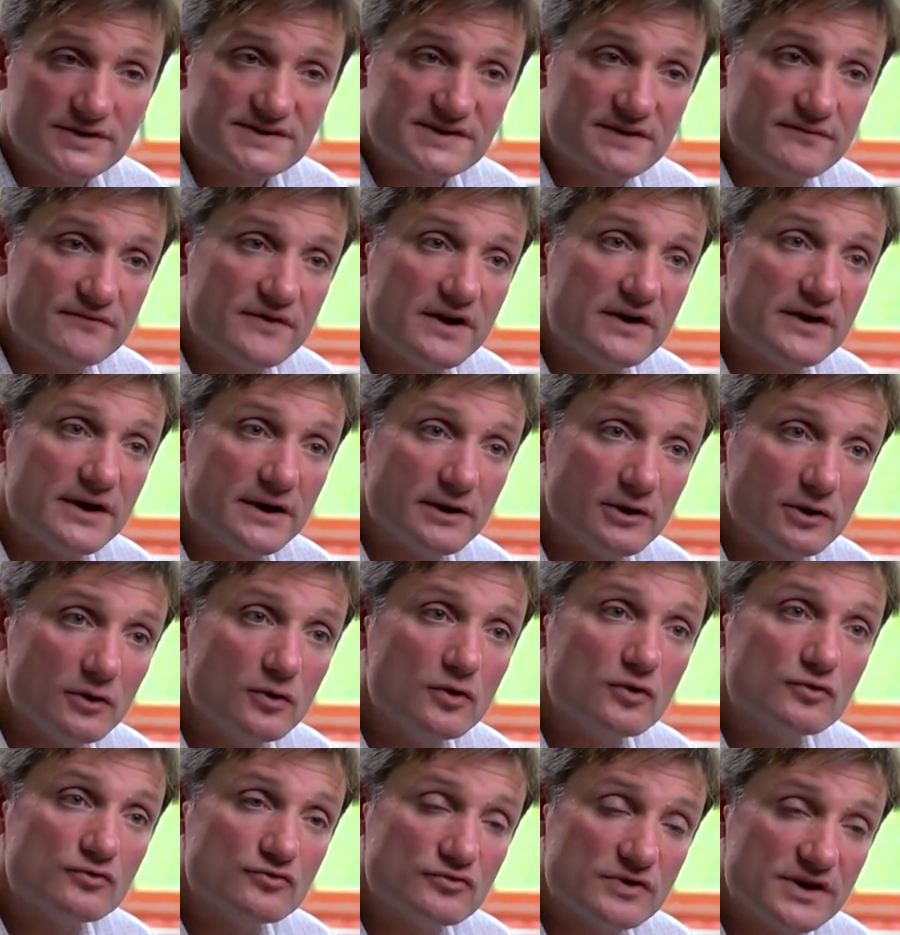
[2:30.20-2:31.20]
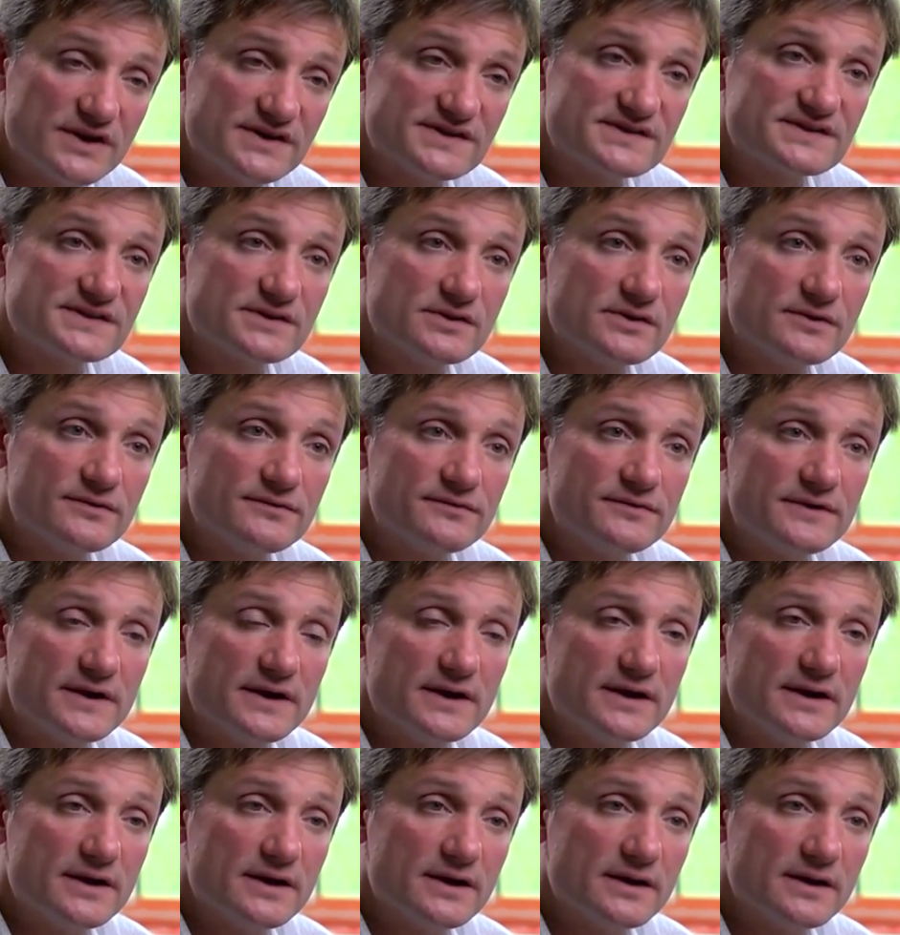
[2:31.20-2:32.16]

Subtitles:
is a very low risk of